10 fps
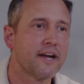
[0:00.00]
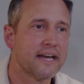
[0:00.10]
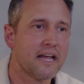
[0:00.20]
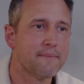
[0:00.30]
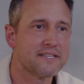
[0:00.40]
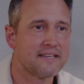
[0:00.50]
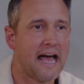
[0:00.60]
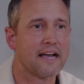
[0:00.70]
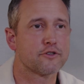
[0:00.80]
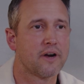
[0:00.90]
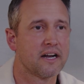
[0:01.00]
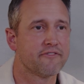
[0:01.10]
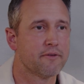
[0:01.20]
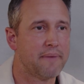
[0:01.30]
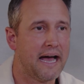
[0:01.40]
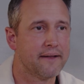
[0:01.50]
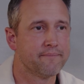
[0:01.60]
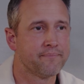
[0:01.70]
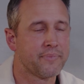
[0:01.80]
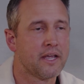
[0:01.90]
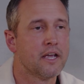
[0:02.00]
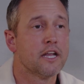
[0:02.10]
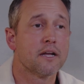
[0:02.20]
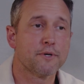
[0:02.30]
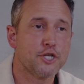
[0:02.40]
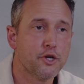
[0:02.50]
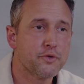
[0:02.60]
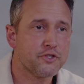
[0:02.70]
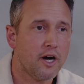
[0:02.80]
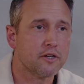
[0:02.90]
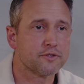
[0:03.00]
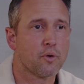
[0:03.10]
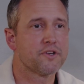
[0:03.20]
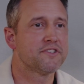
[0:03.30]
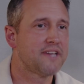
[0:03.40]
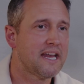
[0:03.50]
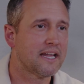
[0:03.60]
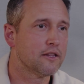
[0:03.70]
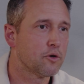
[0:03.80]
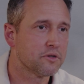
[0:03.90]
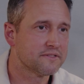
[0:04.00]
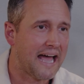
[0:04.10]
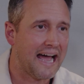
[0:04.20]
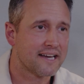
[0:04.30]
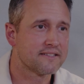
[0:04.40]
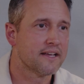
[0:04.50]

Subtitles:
income is taxed right off the bat. Number two, SALT, or state and local tax.